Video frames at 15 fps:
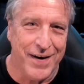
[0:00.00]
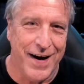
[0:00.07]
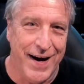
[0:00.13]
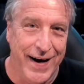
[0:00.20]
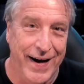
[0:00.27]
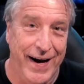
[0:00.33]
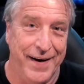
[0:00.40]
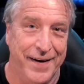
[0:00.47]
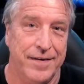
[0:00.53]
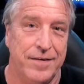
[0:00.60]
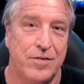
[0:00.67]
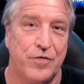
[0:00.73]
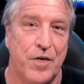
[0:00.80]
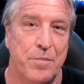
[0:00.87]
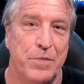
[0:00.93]

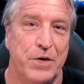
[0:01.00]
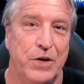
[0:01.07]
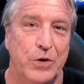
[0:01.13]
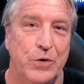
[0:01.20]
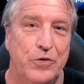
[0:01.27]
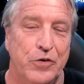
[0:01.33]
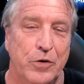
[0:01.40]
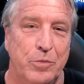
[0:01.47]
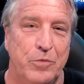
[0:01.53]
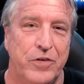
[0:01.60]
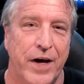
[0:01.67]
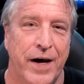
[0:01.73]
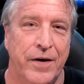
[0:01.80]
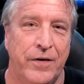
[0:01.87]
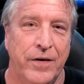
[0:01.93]
hiatus from the YouTube
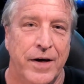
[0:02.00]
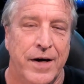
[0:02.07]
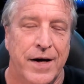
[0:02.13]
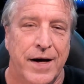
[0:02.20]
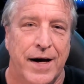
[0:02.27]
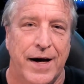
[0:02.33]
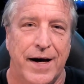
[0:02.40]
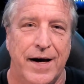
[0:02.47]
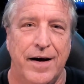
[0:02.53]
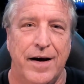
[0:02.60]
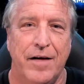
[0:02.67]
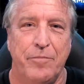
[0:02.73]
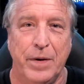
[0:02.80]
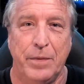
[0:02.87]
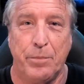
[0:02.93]
channel.
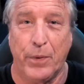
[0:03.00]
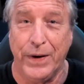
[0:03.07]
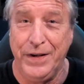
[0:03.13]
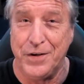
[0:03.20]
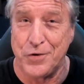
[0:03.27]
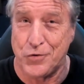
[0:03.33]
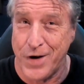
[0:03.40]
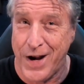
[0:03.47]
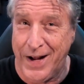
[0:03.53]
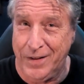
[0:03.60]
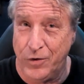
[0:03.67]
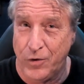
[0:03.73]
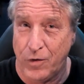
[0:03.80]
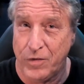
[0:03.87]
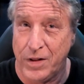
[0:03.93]
I've been pretty
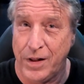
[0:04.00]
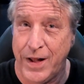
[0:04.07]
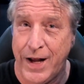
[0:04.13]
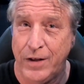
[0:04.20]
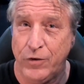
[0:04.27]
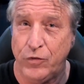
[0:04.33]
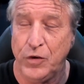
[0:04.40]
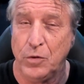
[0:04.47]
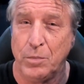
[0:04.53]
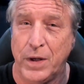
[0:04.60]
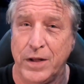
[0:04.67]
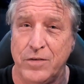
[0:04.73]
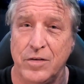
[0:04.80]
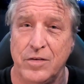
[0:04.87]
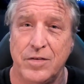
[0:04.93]
distracted over the last few
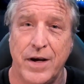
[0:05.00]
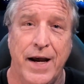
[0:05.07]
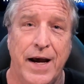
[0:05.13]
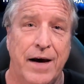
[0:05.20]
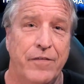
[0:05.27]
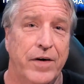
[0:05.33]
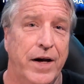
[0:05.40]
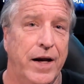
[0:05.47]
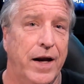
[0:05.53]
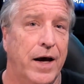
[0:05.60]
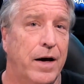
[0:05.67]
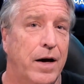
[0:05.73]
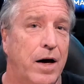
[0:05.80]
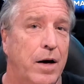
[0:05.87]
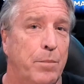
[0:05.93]
months as I have
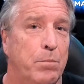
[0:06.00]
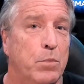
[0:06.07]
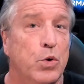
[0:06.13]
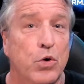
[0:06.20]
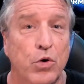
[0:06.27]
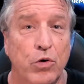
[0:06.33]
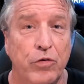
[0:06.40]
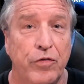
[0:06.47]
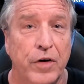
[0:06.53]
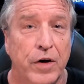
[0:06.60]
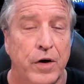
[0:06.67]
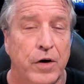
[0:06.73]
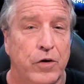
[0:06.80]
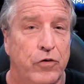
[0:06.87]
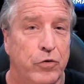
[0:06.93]
a move
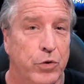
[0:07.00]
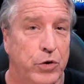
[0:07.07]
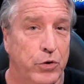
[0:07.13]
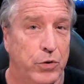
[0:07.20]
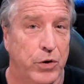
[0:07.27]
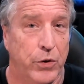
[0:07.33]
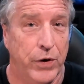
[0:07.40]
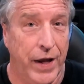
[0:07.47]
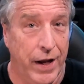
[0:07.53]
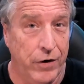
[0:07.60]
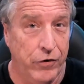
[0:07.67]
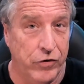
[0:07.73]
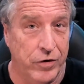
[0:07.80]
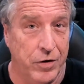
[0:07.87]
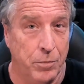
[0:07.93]
to a new
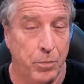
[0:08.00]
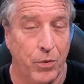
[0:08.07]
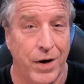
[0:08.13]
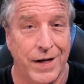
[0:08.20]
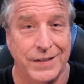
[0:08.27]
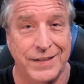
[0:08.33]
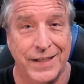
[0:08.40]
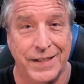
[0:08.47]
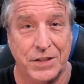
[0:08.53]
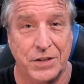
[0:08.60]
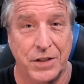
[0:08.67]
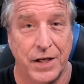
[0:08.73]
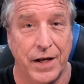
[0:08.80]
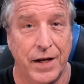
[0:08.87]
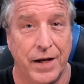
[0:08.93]
location in process.
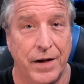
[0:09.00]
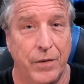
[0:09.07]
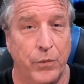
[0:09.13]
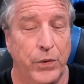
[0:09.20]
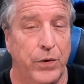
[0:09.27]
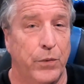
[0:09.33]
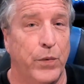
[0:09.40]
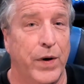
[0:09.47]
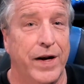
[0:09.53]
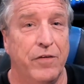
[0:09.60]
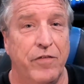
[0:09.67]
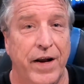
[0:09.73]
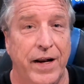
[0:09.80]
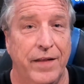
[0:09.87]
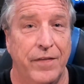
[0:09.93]
We are
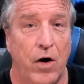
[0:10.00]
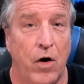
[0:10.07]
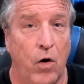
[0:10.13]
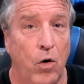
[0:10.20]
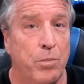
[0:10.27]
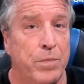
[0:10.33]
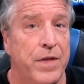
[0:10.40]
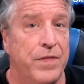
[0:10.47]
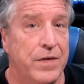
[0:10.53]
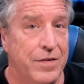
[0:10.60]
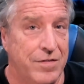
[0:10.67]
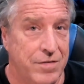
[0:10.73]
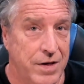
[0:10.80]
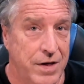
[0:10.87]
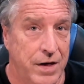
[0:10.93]
renovating the home that
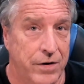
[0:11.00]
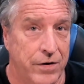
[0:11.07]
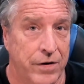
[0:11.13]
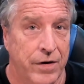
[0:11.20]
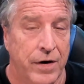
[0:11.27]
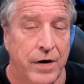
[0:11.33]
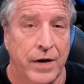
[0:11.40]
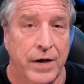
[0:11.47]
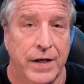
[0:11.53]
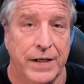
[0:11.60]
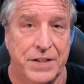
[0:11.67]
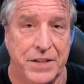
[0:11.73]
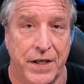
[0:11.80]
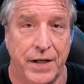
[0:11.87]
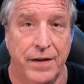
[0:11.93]
this theater
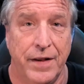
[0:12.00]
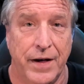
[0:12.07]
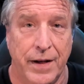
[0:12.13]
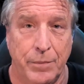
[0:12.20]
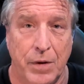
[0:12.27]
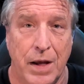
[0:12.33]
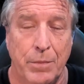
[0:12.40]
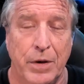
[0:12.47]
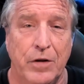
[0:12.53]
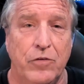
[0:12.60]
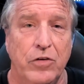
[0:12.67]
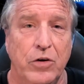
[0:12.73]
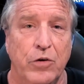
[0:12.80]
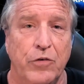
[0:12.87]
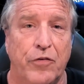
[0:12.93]
is in that I'm coming
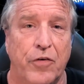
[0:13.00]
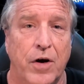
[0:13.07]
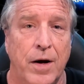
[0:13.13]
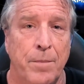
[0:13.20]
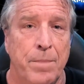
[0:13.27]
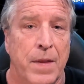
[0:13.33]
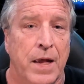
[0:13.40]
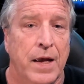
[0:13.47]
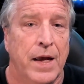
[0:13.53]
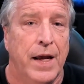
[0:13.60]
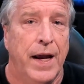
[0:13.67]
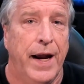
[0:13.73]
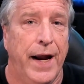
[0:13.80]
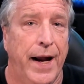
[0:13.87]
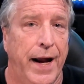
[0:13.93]
to you from.
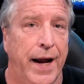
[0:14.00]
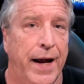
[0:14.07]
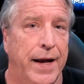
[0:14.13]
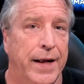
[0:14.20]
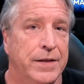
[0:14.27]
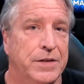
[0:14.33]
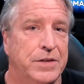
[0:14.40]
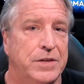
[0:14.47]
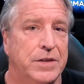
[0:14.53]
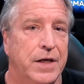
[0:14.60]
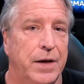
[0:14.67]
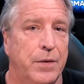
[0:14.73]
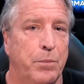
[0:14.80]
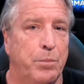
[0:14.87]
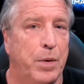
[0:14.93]

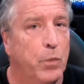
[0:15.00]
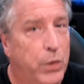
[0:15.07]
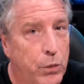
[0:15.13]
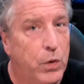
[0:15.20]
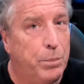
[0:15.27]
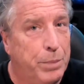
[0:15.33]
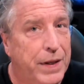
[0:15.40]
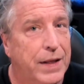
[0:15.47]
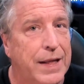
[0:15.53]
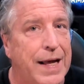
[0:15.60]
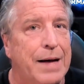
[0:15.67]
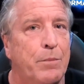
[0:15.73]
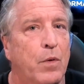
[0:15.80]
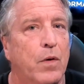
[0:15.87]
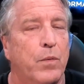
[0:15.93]
But we will be a
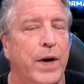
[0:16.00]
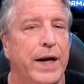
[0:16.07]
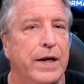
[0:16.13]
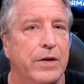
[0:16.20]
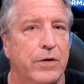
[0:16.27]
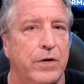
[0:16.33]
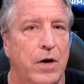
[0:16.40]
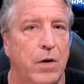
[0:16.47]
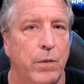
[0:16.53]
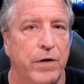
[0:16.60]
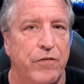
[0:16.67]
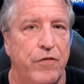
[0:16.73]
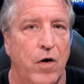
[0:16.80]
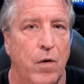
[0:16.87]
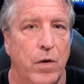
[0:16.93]
lot more regular going
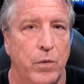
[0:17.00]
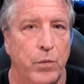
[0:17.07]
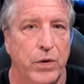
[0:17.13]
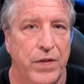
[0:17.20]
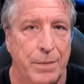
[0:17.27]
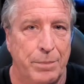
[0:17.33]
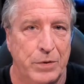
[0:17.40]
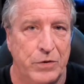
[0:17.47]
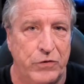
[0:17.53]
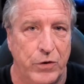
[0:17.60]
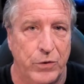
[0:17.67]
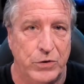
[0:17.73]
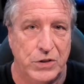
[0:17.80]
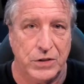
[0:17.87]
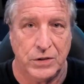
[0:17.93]
forward with
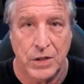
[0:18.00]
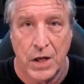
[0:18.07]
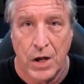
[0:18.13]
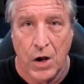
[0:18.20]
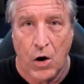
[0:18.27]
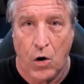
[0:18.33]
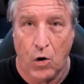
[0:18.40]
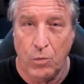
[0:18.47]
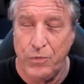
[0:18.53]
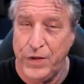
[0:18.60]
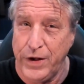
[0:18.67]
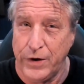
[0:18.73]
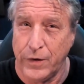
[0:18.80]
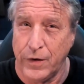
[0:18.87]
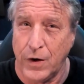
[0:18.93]
episodes and home
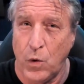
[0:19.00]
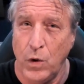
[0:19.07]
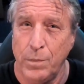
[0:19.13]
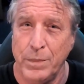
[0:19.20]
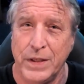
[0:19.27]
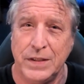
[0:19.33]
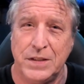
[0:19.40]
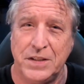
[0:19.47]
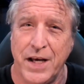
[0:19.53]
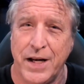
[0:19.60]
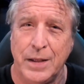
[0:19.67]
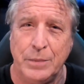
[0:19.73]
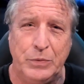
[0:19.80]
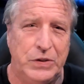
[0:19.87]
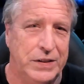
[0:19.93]
theater equipment
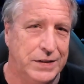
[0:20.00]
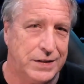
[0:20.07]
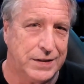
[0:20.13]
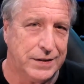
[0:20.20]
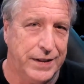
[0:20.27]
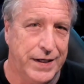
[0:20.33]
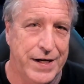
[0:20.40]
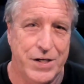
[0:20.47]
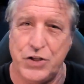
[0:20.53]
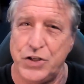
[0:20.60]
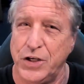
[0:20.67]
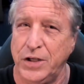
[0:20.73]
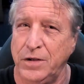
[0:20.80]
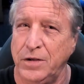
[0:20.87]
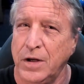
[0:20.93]
setups,
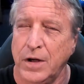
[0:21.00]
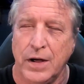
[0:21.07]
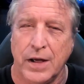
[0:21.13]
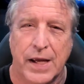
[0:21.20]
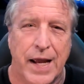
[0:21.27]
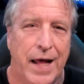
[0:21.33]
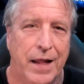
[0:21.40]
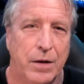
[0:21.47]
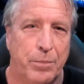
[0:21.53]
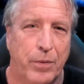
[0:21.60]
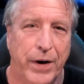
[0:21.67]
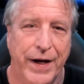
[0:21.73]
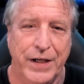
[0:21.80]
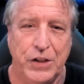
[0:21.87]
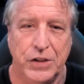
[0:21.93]
installation,
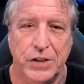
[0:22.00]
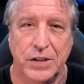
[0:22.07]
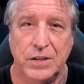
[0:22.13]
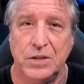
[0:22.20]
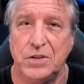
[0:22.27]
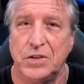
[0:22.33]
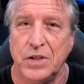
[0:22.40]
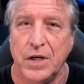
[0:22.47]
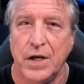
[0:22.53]
calibrations,